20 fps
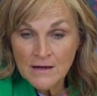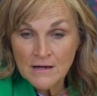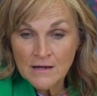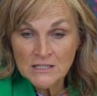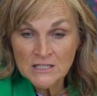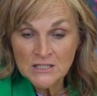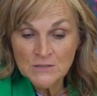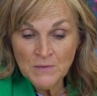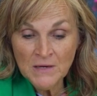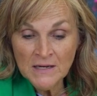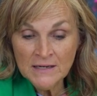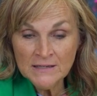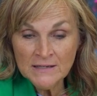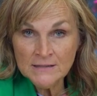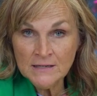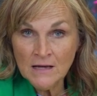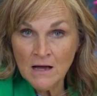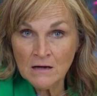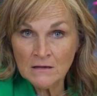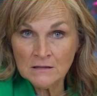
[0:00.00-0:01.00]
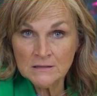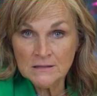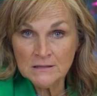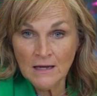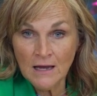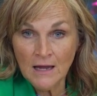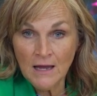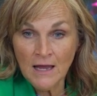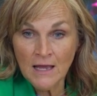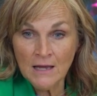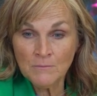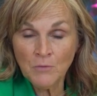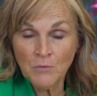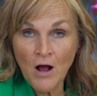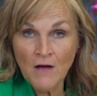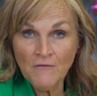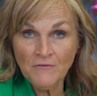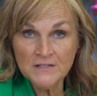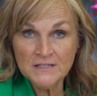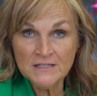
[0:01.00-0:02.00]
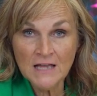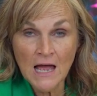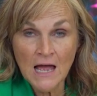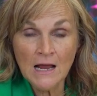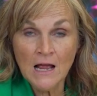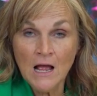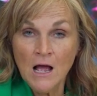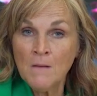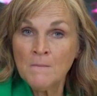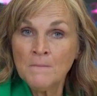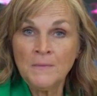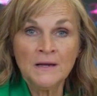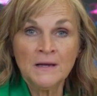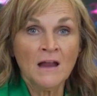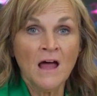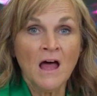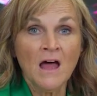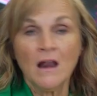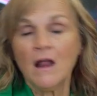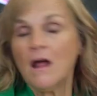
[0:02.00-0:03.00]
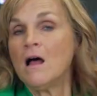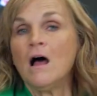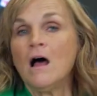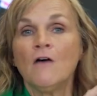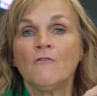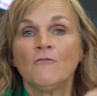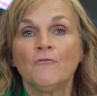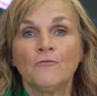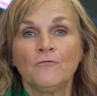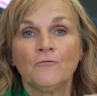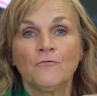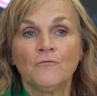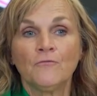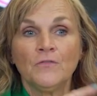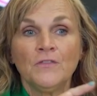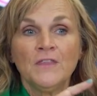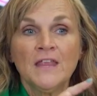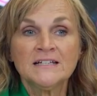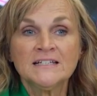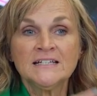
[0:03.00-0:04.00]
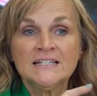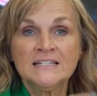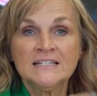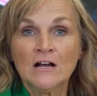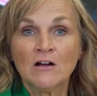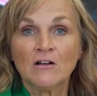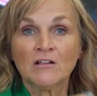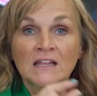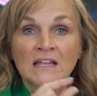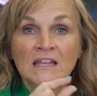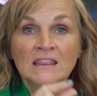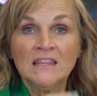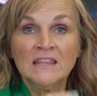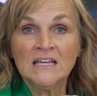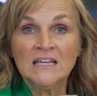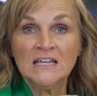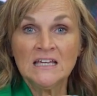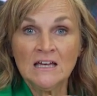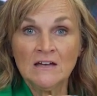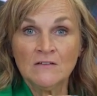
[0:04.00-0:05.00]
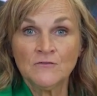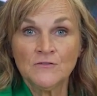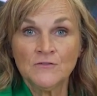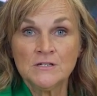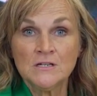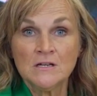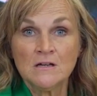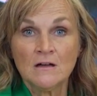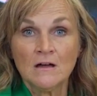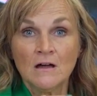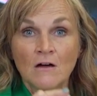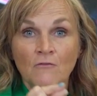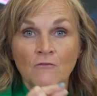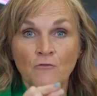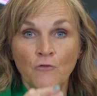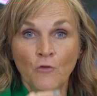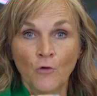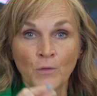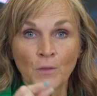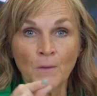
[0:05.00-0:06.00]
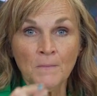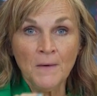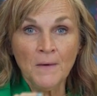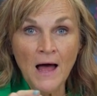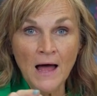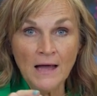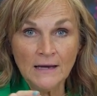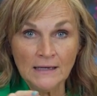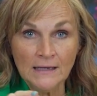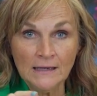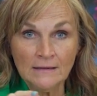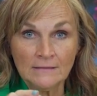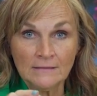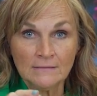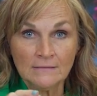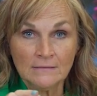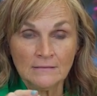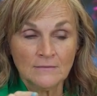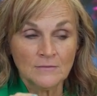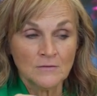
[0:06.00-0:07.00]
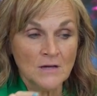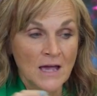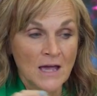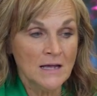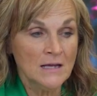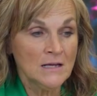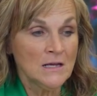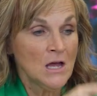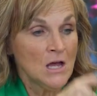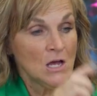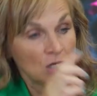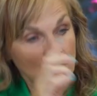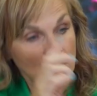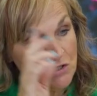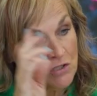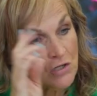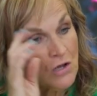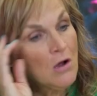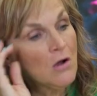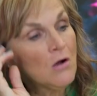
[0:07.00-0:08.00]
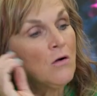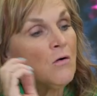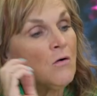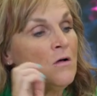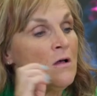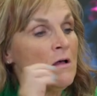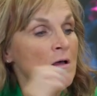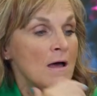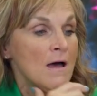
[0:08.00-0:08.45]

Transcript: speak in tongues and prophesy, but not necessarily the gift for the body. Okay, so